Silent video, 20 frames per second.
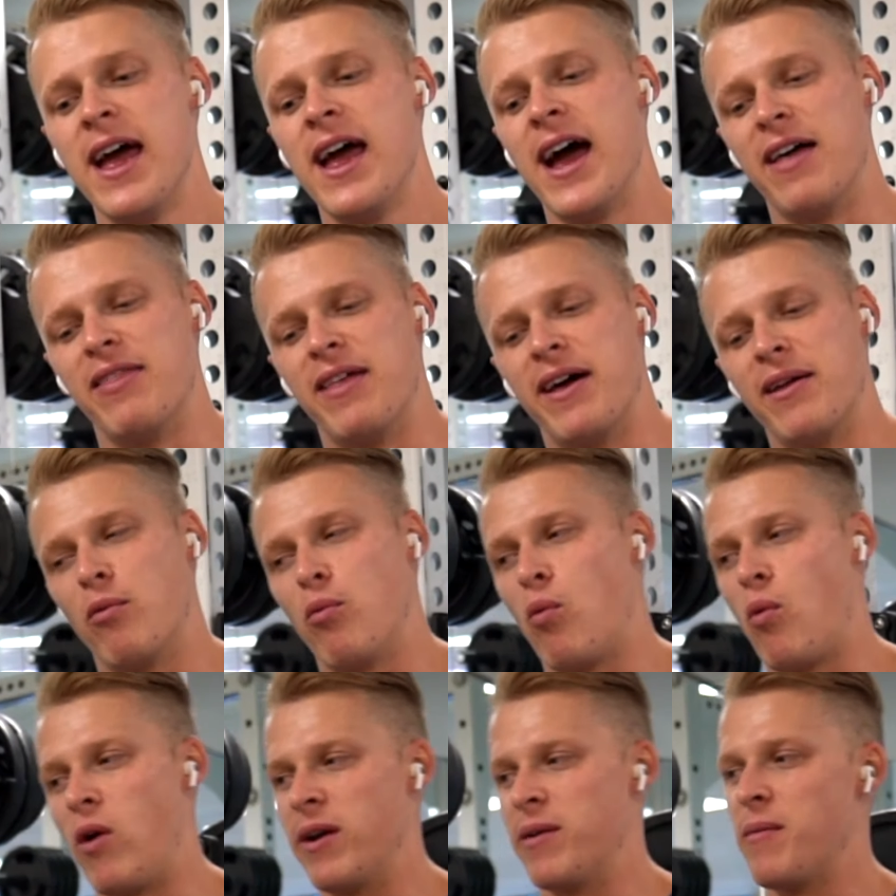And
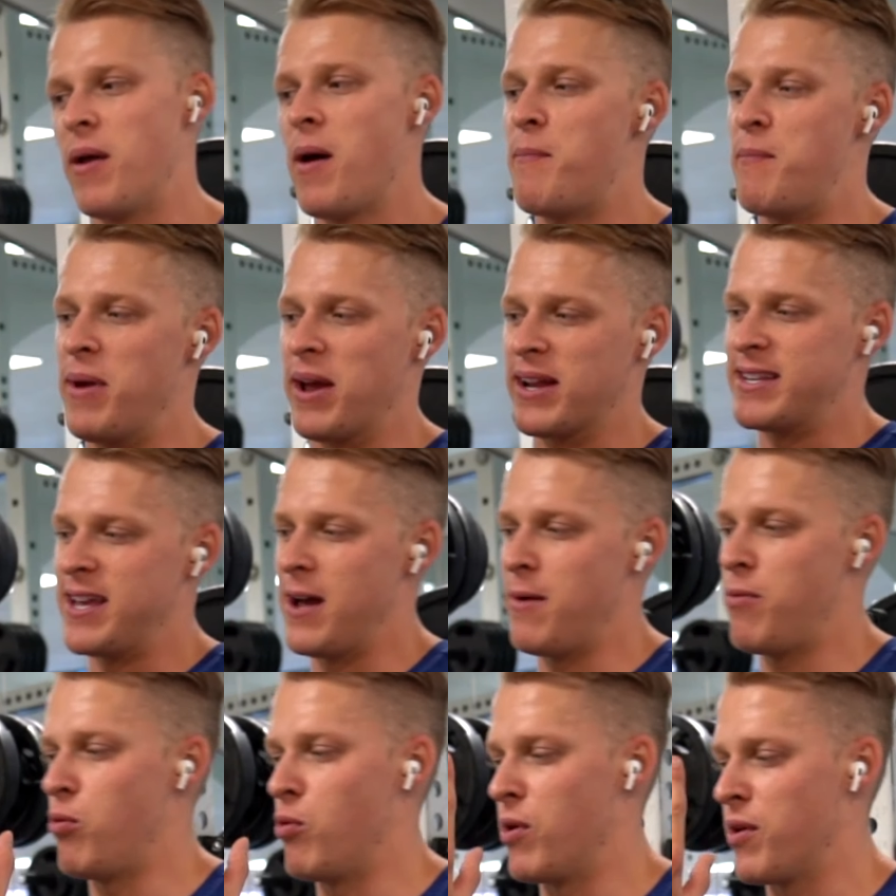then one big
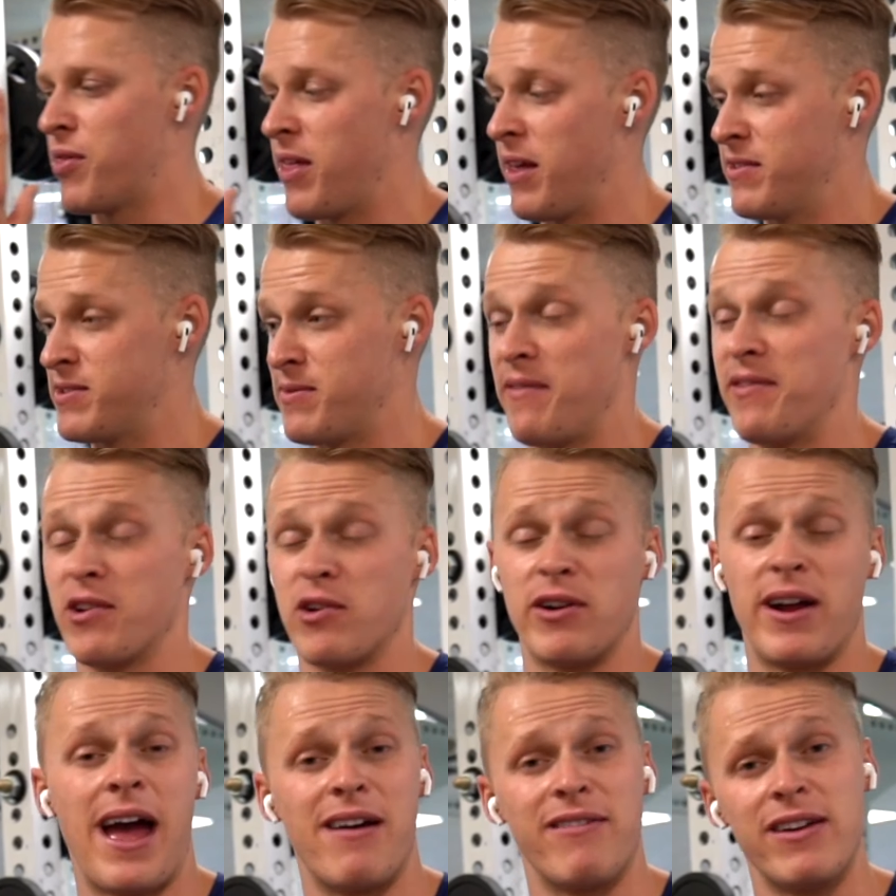tip with, if you're
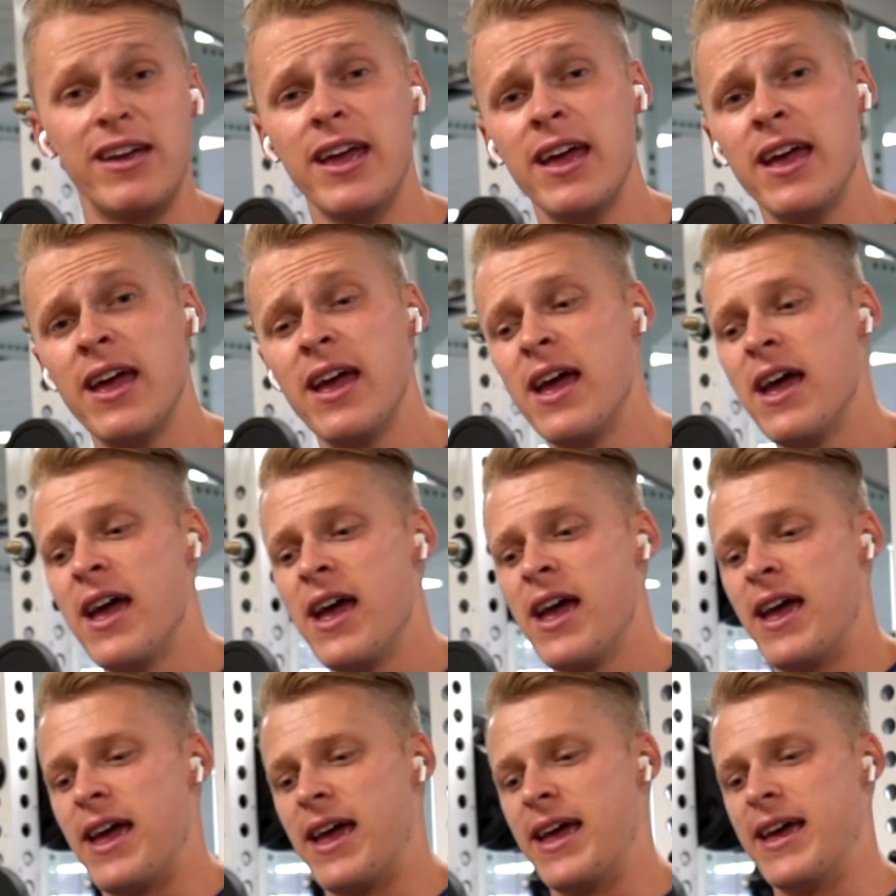going heavy,
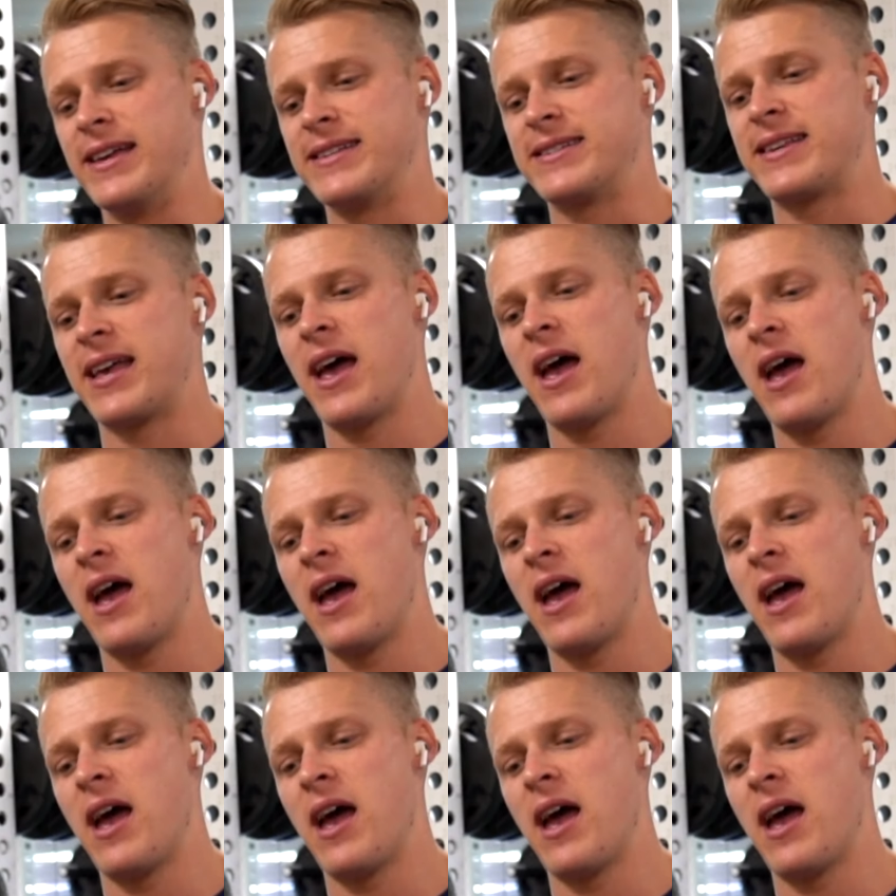is